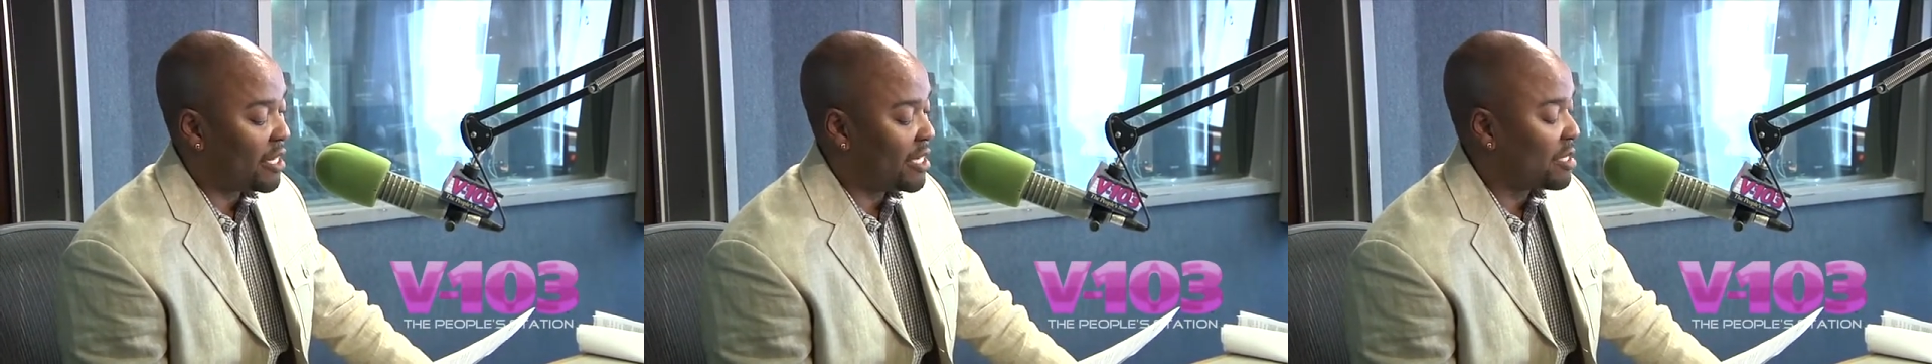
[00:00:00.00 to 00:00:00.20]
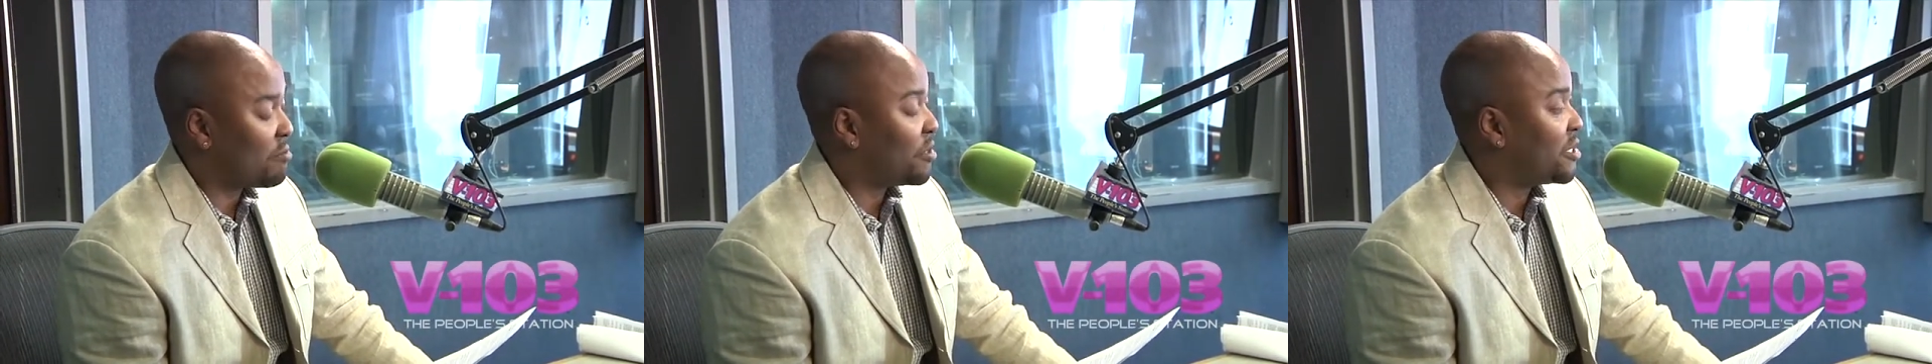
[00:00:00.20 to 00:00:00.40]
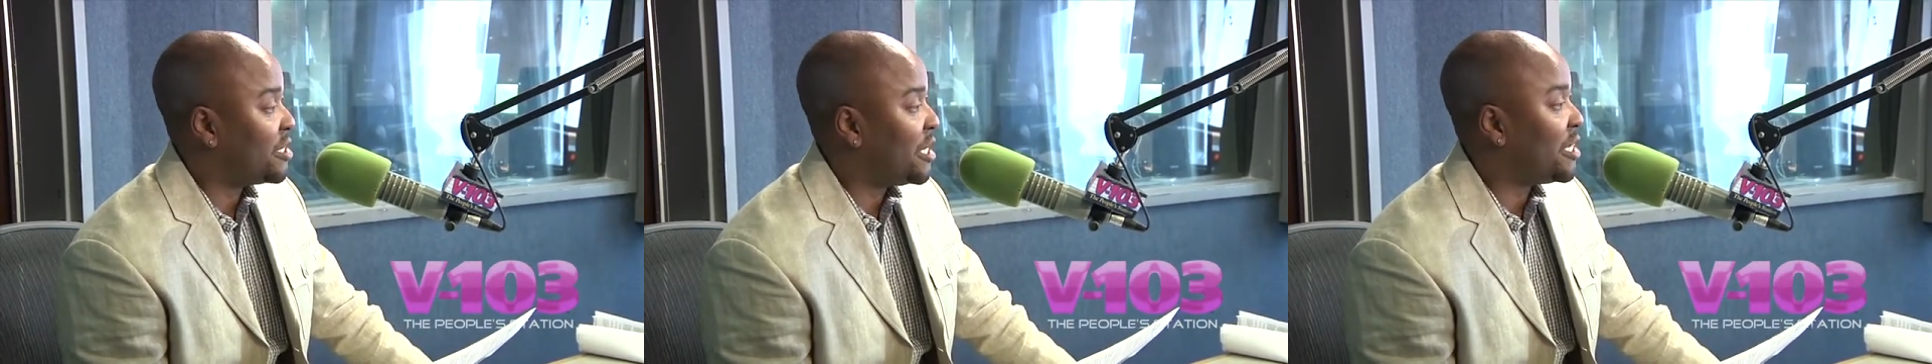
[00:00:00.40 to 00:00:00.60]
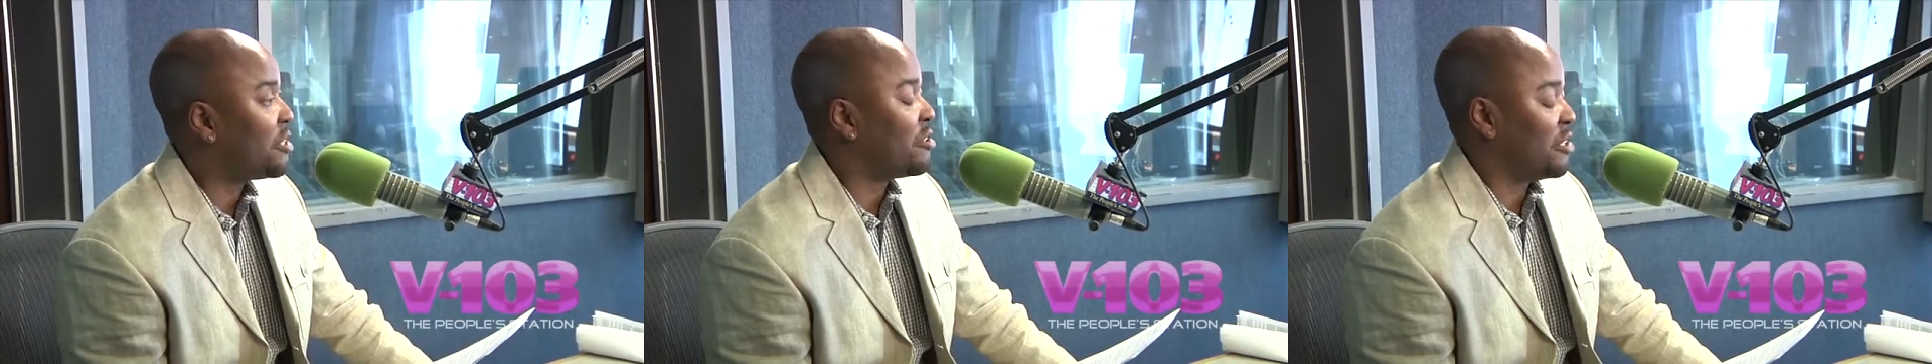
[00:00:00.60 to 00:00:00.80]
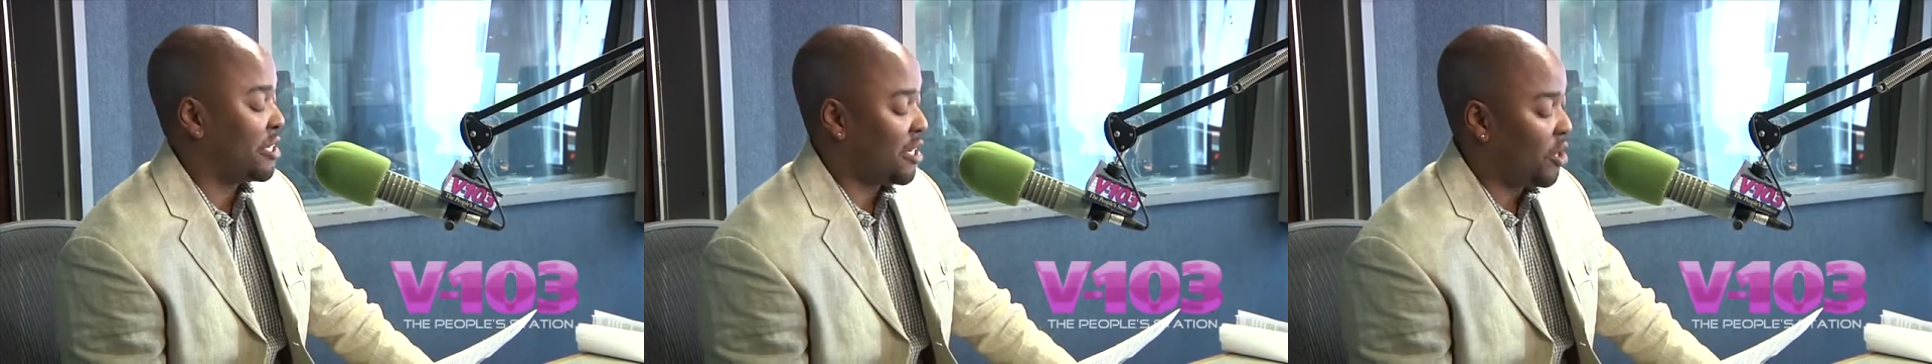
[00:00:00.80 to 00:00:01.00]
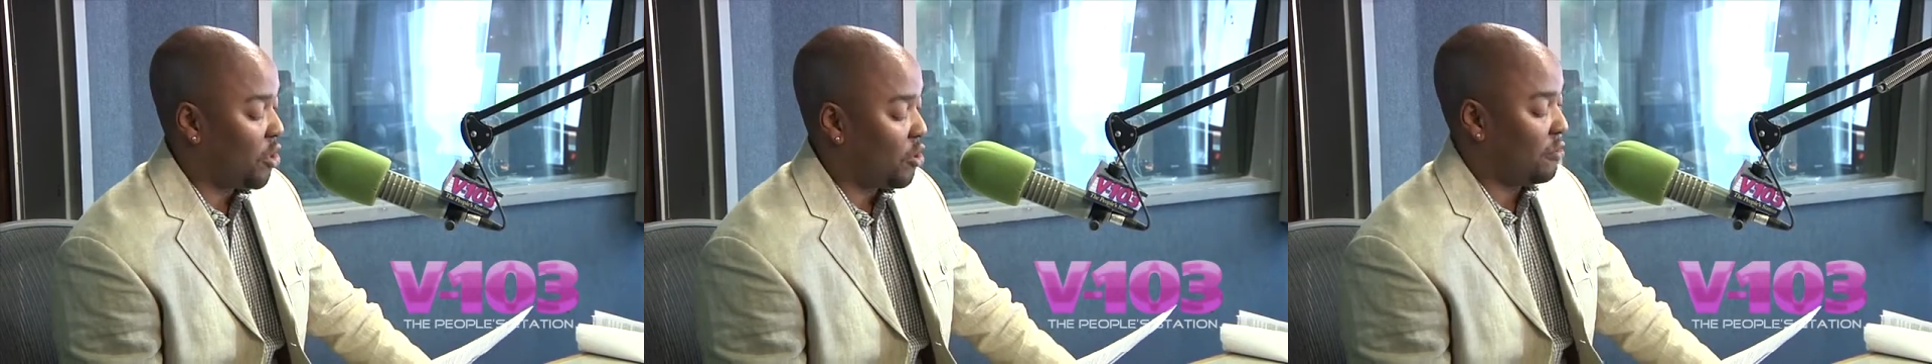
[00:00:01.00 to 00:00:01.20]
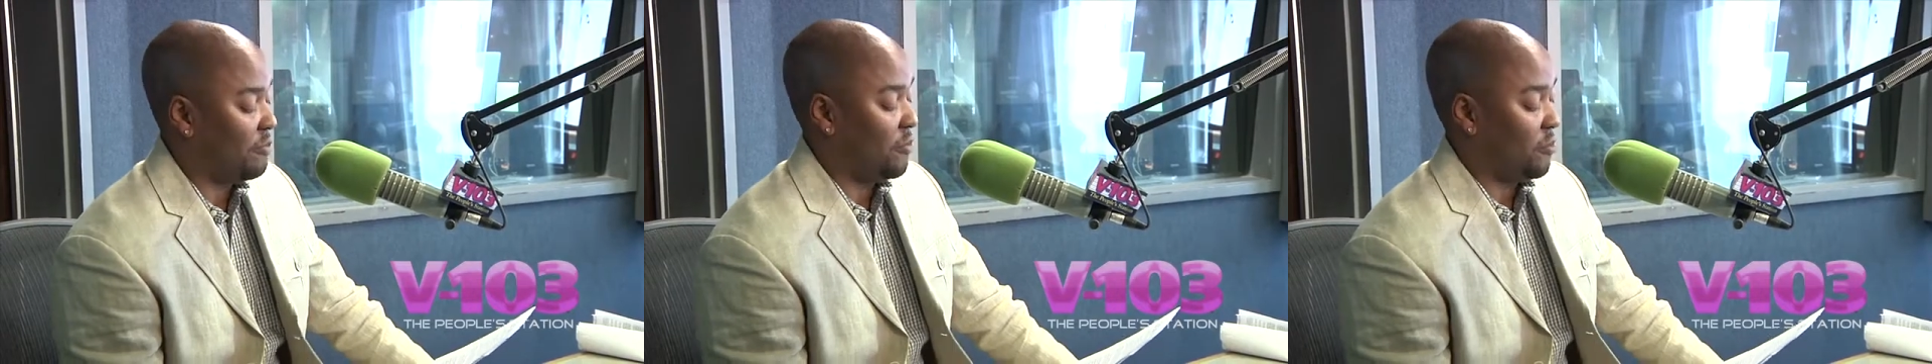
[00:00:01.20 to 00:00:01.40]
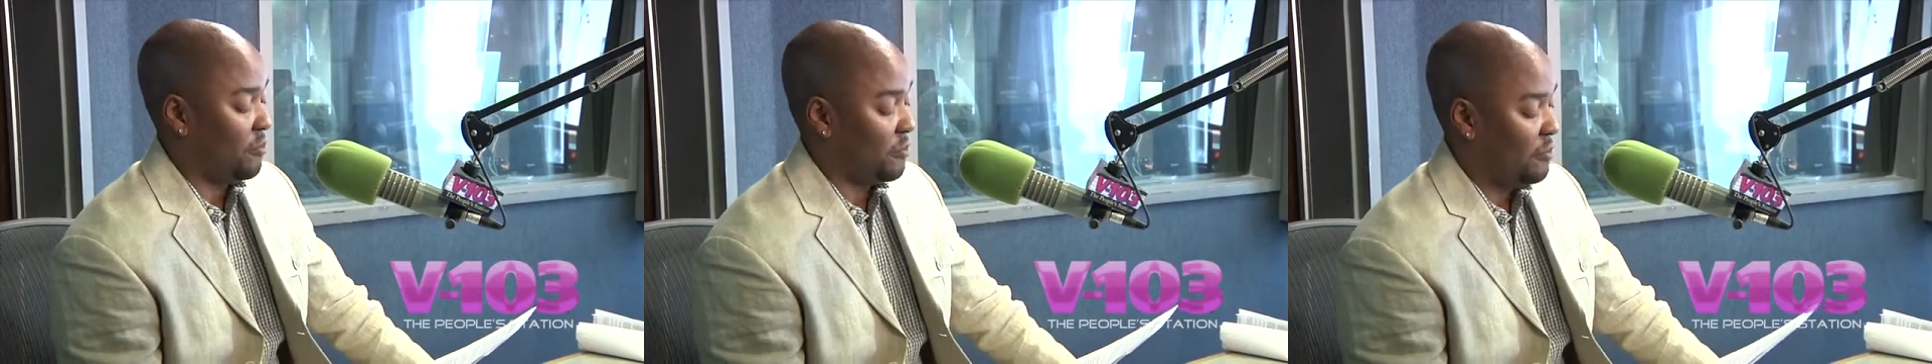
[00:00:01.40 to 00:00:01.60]
it is particularly
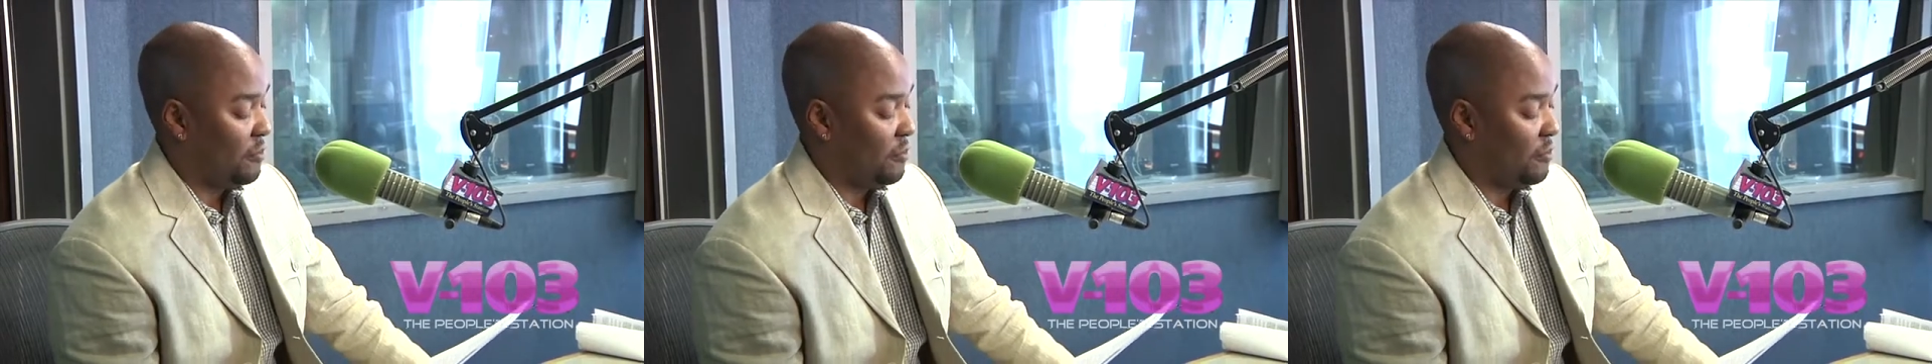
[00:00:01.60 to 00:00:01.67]
hurtful.